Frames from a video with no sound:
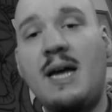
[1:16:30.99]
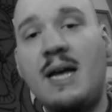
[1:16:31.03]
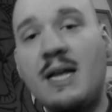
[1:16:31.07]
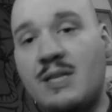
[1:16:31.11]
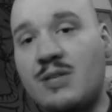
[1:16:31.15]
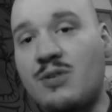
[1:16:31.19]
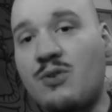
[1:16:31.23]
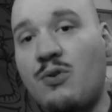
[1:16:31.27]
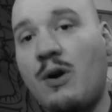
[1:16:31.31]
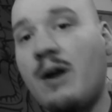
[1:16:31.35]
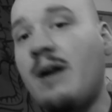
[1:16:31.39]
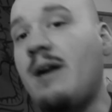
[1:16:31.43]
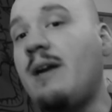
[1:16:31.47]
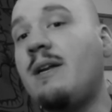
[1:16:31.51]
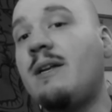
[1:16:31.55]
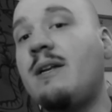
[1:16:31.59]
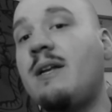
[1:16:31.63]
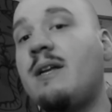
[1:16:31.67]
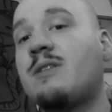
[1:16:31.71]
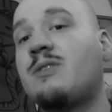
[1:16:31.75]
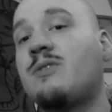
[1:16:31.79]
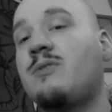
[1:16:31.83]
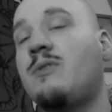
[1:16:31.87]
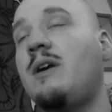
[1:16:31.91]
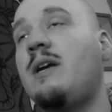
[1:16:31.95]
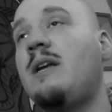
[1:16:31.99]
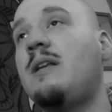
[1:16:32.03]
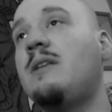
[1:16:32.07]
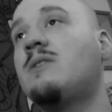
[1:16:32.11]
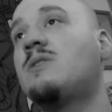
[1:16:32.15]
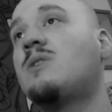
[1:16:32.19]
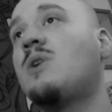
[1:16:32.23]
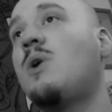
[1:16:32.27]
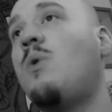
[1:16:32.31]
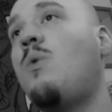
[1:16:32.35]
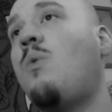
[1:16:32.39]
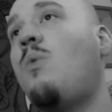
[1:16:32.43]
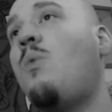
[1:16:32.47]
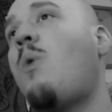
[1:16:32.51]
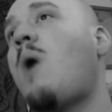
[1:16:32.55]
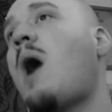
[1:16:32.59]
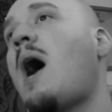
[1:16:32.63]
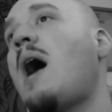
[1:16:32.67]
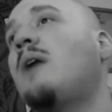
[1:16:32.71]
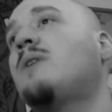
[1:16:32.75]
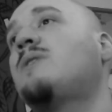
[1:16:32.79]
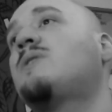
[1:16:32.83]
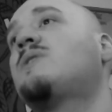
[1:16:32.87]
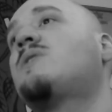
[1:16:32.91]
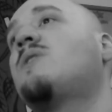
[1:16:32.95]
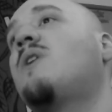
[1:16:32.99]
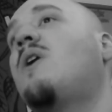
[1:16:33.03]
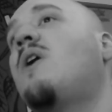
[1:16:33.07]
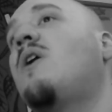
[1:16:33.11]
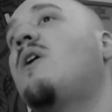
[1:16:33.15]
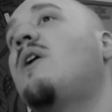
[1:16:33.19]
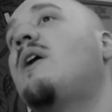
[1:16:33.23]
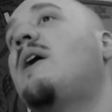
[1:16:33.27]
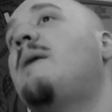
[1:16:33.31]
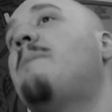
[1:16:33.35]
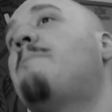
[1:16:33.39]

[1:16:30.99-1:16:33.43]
it's great. It's great. So WildStar,